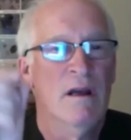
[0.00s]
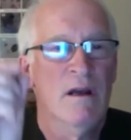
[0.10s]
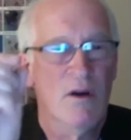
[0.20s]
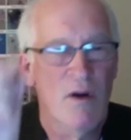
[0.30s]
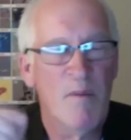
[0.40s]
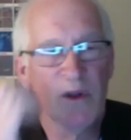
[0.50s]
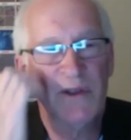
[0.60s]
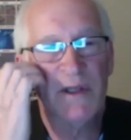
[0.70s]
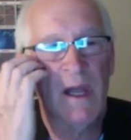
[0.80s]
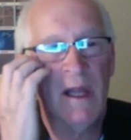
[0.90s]
crumbles,
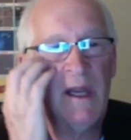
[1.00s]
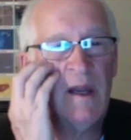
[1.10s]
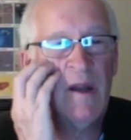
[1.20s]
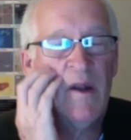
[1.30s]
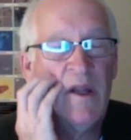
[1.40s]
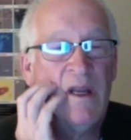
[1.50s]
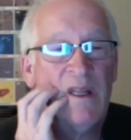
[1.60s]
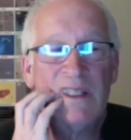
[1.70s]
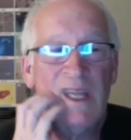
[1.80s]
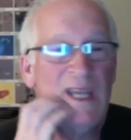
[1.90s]
and then it
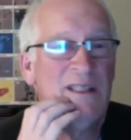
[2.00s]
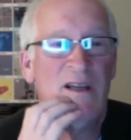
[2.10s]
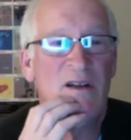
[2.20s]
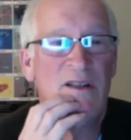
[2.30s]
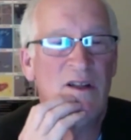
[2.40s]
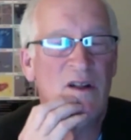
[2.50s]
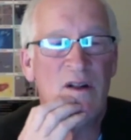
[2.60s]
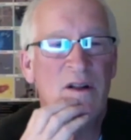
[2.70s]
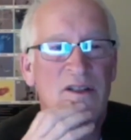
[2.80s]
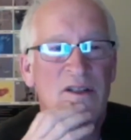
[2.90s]
stays there
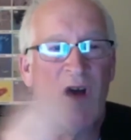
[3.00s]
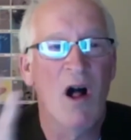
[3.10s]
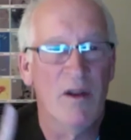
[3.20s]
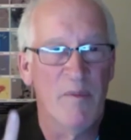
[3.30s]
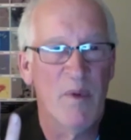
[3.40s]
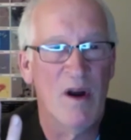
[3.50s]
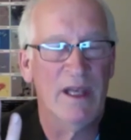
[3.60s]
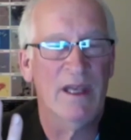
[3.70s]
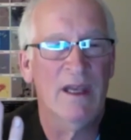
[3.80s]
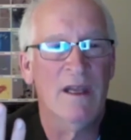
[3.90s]
until it's called upon
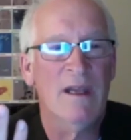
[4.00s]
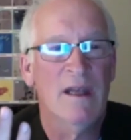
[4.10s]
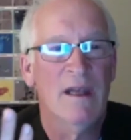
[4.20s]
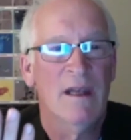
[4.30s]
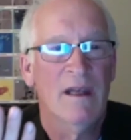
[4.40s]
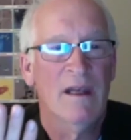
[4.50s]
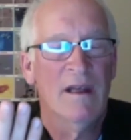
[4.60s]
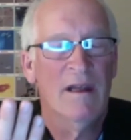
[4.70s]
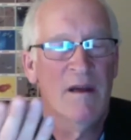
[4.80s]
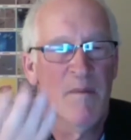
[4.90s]
again
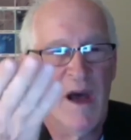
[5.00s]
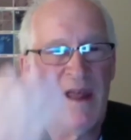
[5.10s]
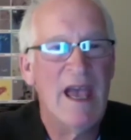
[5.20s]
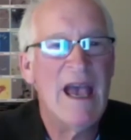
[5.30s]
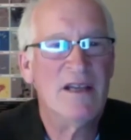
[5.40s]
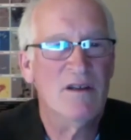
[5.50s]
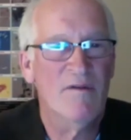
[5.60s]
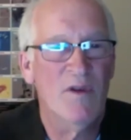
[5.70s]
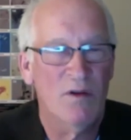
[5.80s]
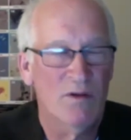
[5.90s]
by the action
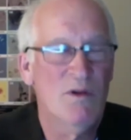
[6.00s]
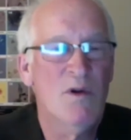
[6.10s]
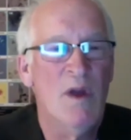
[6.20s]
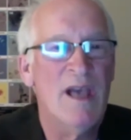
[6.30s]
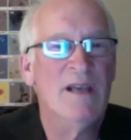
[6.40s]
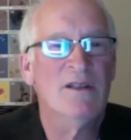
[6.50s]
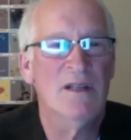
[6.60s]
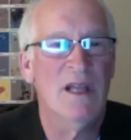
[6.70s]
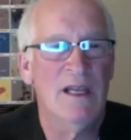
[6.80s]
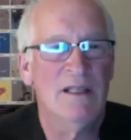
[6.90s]
of those root
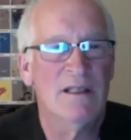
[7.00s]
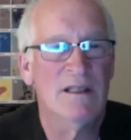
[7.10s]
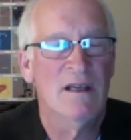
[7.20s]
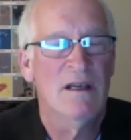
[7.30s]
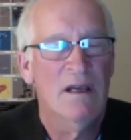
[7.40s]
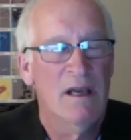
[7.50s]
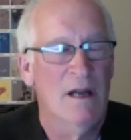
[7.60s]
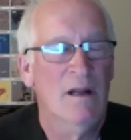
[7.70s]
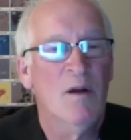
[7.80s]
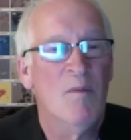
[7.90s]
exudates and
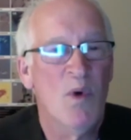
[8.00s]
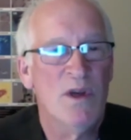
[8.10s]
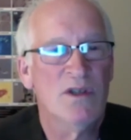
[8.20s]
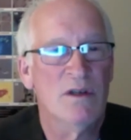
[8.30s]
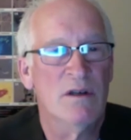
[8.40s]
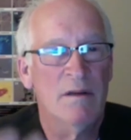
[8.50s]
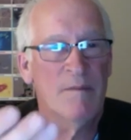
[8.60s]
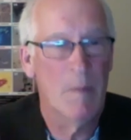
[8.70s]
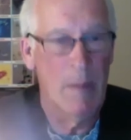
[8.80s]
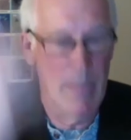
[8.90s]
a little moisture.
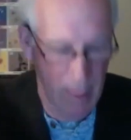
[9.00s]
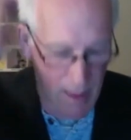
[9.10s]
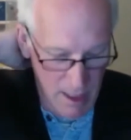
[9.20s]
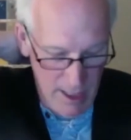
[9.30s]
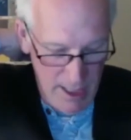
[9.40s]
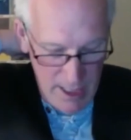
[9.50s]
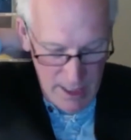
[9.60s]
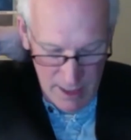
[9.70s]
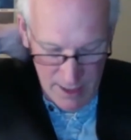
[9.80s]
And